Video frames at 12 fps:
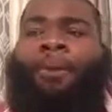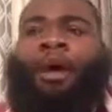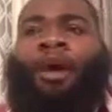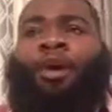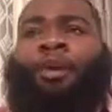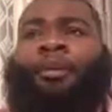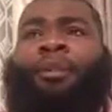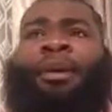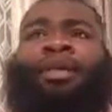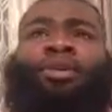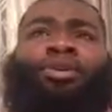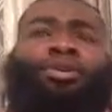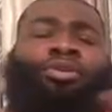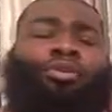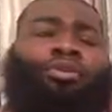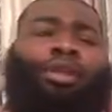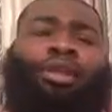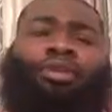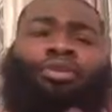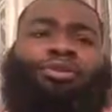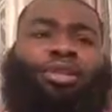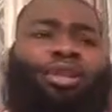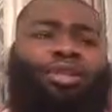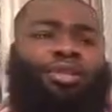about the girl Quita
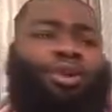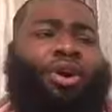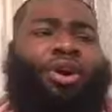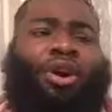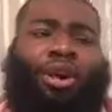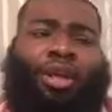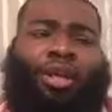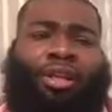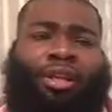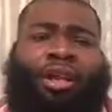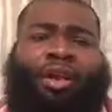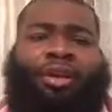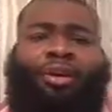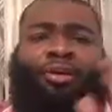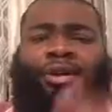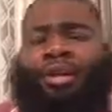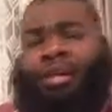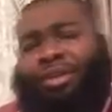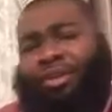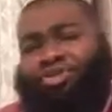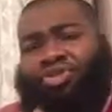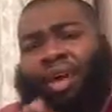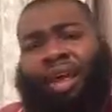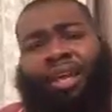using his card and
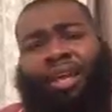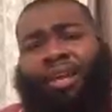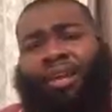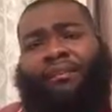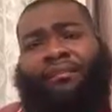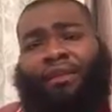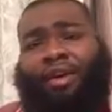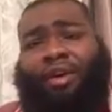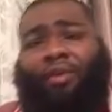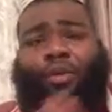trying to get info.